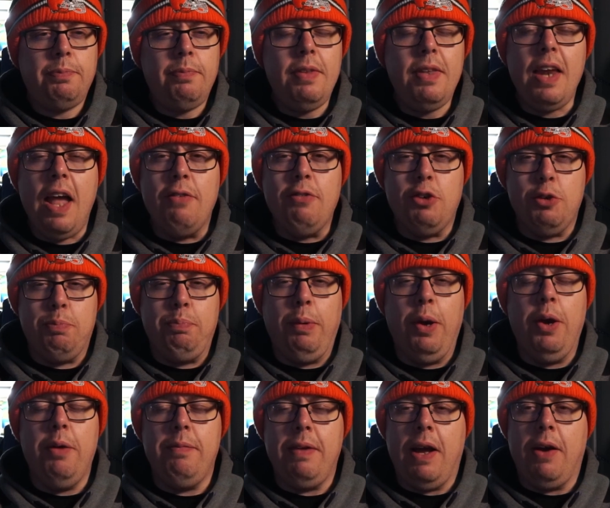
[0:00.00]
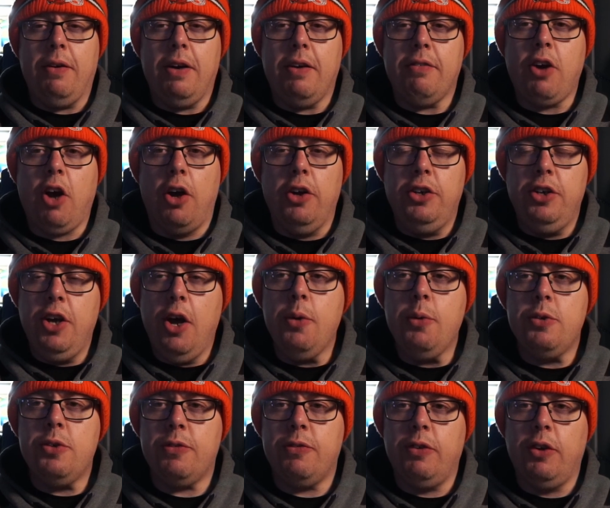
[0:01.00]
I've just burped now and I've got a
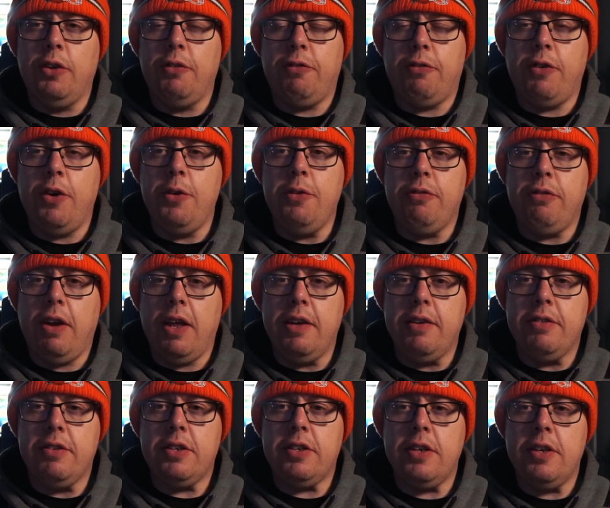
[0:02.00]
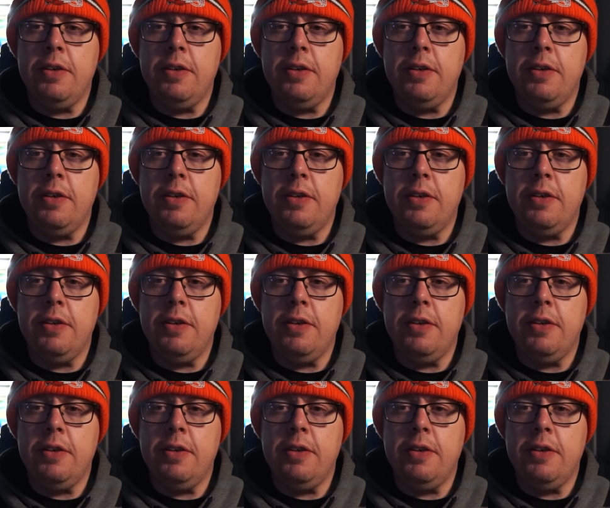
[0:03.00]
nose full of fruit flavours.